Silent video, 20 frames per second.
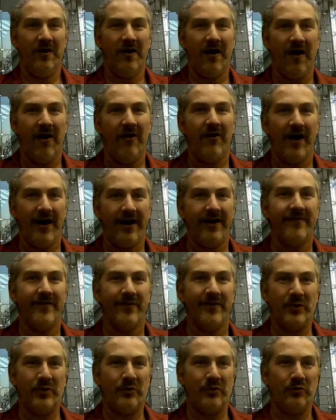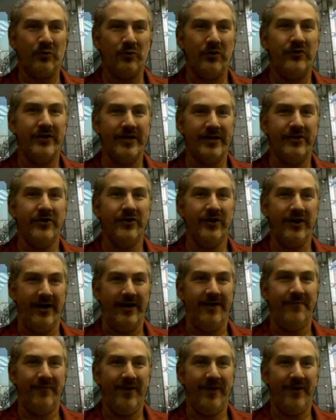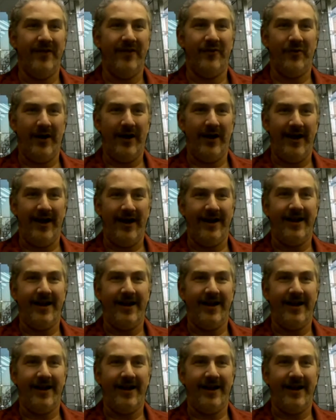lot of them are really good, by the way,